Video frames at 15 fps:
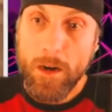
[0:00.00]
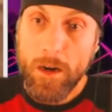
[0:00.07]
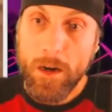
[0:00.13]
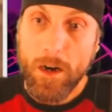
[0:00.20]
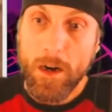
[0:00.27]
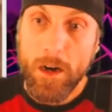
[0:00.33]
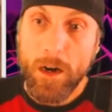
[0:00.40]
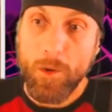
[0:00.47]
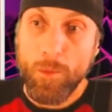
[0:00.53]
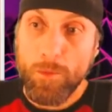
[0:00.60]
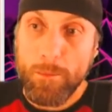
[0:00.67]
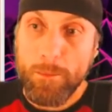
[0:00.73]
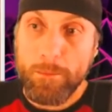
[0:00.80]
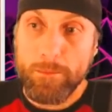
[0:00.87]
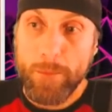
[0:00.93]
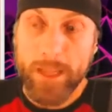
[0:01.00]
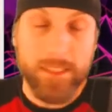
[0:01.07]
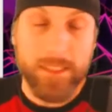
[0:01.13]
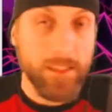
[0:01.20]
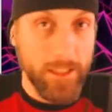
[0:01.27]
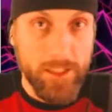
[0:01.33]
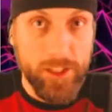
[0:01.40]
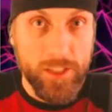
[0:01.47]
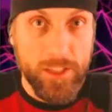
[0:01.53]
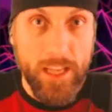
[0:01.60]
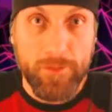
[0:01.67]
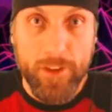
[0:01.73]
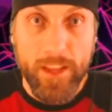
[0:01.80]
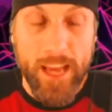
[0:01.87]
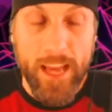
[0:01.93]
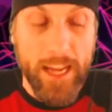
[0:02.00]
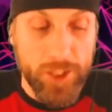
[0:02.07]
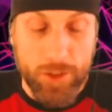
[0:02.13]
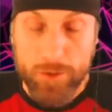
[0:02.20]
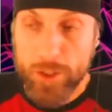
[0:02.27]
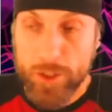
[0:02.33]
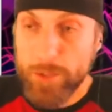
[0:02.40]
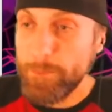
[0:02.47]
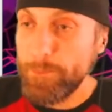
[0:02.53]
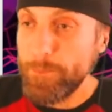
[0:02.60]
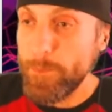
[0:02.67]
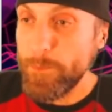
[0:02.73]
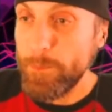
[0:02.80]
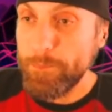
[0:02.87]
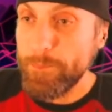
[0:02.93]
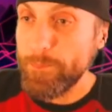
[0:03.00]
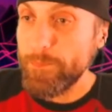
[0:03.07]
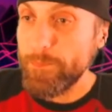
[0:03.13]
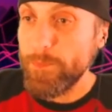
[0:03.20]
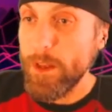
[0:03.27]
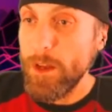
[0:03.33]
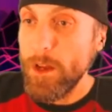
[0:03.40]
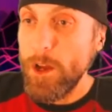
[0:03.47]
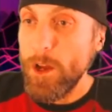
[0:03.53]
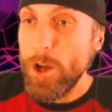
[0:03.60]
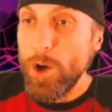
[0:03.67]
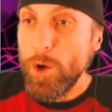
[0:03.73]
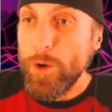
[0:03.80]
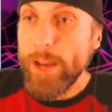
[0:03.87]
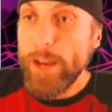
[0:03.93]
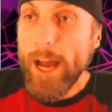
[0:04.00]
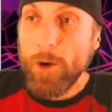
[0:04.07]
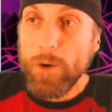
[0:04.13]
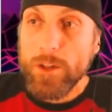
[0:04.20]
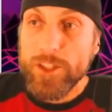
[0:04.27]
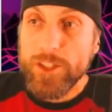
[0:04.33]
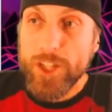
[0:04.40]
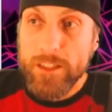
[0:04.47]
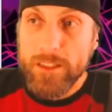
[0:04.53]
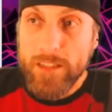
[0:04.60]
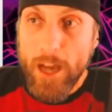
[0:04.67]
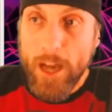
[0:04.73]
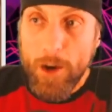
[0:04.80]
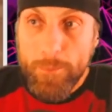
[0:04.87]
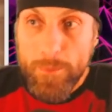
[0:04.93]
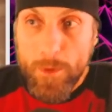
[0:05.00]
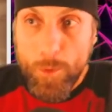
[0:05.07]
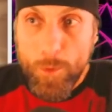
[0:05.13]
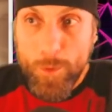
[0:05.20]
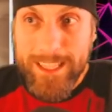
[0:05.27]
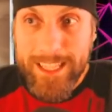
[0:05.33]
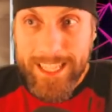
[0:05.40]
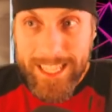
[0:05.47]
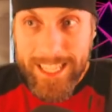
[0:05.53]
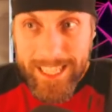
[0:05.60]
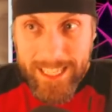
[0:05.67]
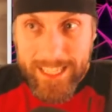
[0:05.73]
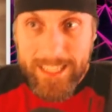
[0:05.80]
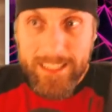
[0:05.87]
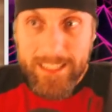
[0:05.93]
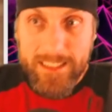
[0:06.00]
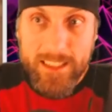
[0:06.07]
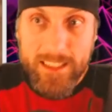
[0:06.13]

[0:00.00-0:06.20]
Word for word: uh, basically just after they had children. Now, check this out. When the Indians